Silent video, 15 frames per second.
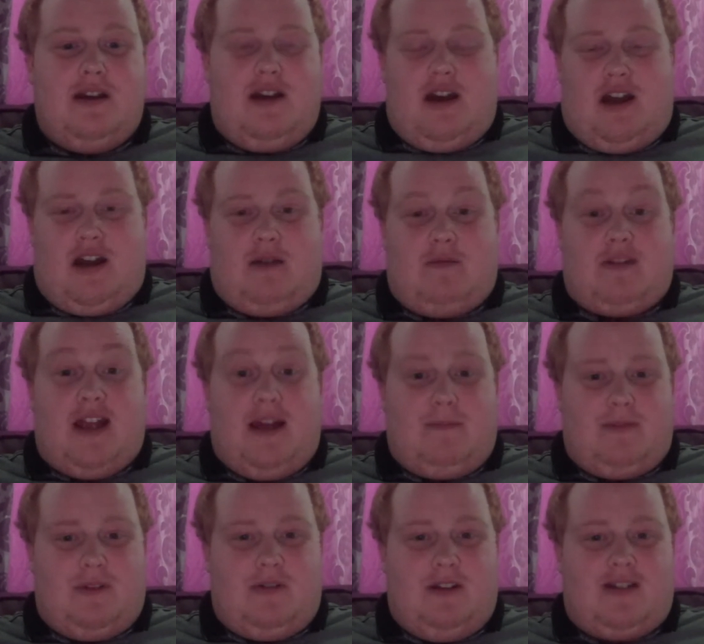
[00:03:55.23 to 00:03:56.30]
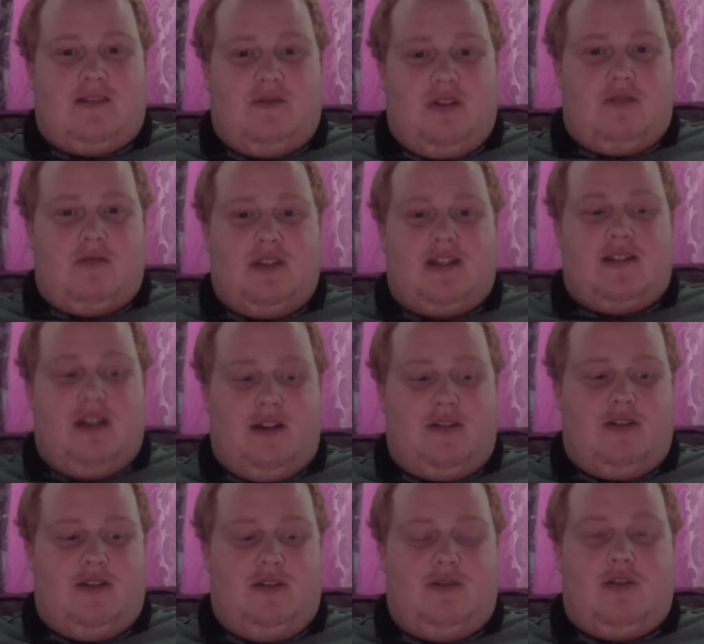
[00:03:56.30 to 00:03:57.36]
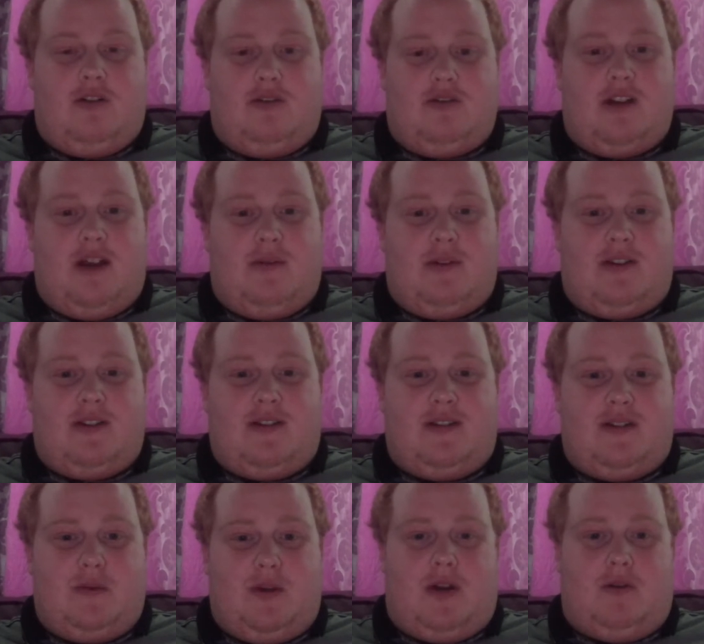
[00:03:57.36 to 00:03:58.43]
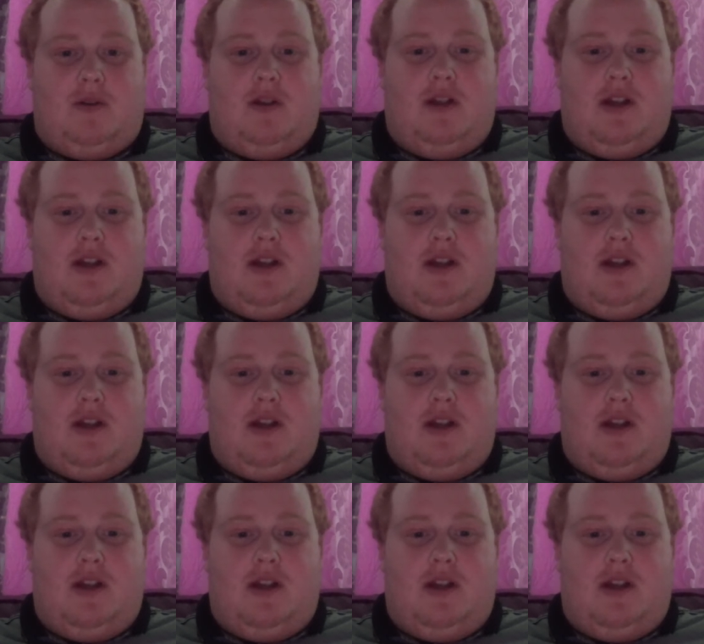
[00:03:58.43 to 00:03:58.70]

And I was absolutely thrilled he signed a new contract with us as well.